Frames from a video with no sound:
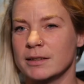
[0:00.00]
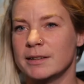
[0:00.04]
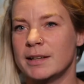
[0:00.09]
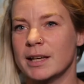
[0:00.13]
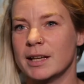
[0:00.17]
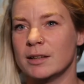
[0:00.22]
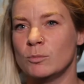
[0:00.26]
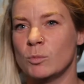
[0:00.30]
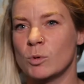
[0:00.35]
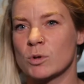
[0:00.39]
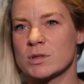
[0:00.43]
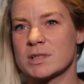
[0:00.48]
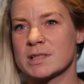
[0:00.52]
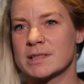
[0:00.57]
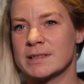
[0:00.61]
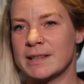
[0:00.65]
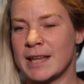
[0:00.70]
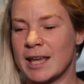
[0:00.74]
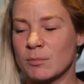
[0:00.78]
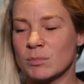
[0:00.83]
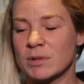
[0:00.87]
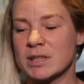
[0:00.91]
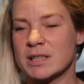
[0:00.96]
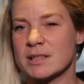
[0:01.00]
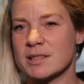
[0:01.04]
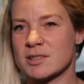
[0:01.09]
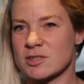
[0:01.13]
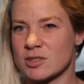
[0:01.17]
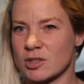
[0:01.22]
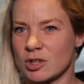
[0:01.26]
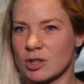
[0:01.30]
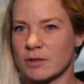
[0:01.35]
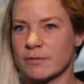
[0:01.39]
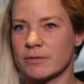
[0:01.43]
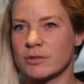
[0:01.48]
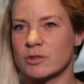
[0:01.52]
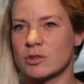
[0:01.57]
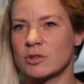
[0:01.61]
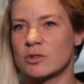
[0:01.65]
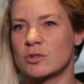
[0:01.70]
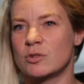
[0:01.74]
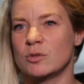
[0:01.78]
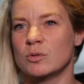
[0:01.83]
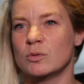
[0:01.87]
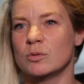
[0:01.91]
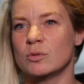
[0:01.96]
that was namely
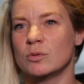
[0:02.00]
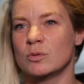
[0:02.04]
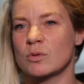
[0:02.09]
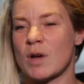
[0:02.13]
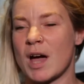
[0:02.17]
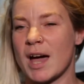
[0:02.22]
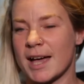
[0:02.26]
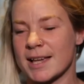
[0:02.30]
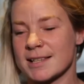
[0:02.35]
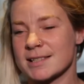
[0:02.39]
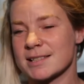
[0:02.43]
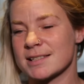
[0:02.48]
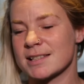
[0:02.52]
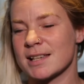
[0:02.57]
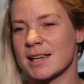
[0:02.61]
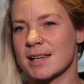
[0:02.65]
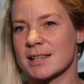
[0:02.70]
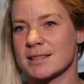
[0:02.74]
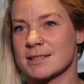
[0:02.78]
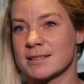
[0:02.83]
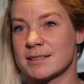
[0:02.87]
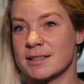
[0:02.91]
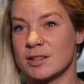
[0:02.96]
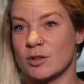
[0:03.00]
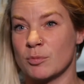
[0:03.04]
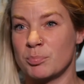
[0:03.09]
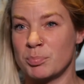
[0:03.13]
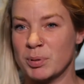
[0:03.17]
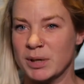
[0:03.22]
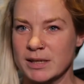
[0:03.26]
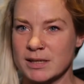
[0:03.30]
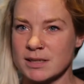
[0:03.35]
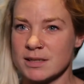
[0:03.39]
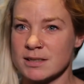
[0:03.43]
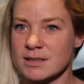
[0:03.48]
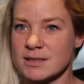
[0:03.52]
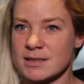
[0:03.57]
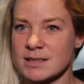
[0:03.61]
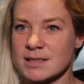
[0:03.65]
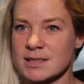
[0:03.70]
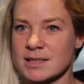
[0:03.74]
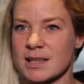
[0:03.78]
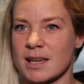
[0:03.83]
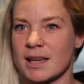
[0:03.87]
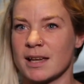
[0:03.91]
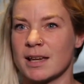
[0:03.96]
served to assess the
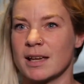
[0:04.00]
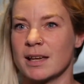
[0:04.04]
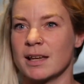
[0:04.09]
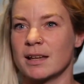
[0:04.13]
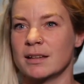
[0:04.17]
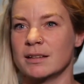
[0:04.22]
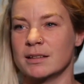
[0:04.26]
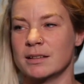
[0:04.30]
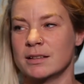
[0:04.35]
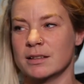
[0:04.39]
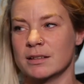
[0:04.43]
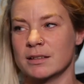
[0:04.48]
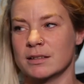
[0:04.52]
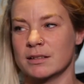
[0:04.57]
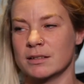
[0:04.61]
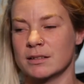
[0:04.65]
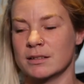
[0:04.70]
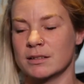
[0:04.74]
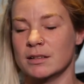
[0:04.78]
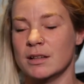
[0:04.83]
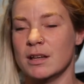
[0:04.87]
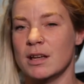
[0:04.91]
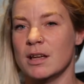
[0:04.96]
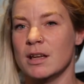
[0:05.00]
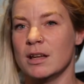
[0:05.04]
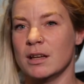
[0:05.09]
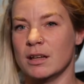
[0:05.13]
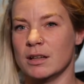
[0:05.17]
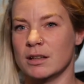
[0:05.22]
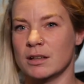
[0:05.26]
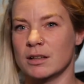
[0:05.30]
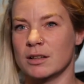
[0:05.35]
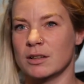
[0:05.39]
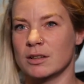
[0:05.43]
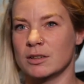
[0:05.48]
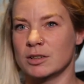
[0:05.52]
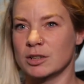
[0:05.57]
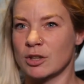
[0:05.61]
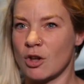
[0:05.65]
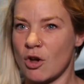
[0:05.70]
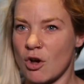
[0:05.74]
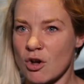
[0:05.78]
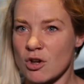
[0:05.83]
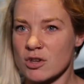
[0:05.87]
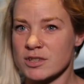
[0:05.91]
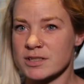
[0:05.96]
opinions and
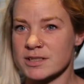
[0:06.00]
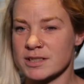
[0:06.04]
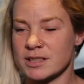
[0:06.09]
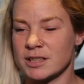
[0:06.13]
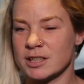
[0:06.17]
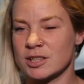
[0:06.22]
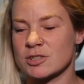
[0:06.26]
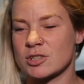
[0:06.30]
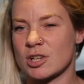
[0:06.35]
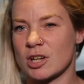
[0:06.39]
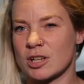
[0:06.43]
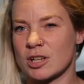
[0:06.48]
laws in each